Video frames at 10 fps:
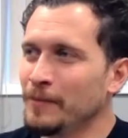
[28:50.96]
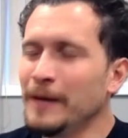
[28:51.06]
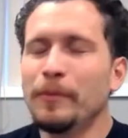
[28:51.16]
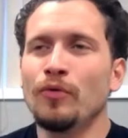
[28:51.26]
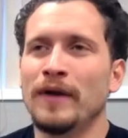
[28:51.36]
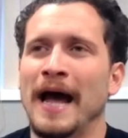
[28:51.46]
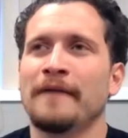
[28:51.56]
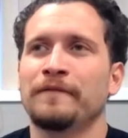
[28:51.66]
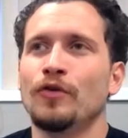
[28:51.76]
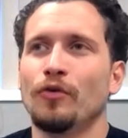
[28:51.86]
people would
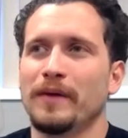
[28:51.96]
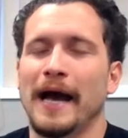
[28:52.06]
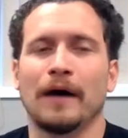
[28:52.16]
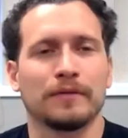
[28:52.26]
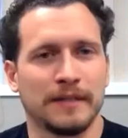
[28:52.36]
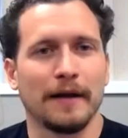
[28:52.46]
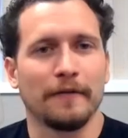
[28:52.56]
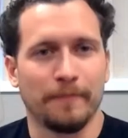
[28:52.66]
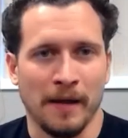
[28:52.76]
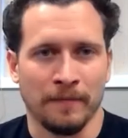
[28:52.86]
have to know me outside
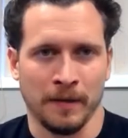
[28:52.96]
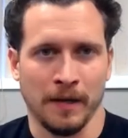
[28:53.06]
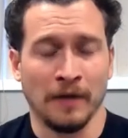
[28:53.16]
of paving.